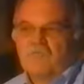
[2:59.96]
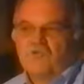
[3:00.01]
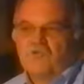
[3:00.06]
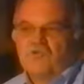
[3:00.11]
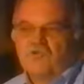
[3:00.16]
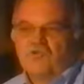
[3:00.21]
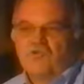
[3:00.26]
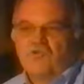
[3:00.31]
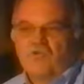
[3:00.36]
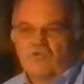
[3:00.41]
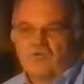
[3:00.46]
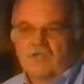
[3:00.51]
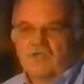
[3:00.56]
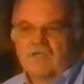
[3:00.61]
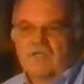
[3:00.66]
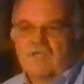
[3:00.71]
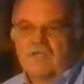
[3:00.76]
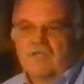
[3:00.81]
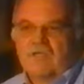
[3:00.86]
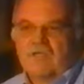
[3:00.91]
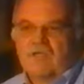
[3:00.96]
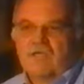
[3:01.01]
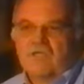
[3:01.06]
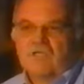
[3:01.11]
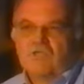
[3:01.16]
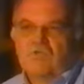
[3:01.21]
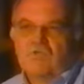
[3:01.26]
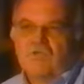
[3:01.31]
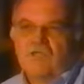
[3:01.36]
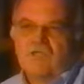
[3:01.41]
for judo in, in
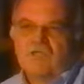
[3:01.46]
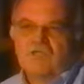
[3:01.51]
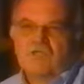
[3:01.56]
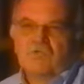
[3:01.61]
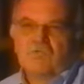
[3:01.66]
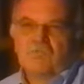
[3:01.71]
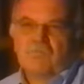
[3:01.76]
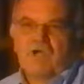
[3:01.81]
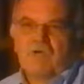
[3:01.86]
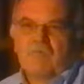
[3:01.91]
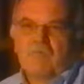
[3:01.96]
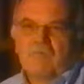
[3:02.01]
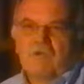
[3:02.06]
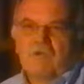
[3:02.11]
high school. I think she was probably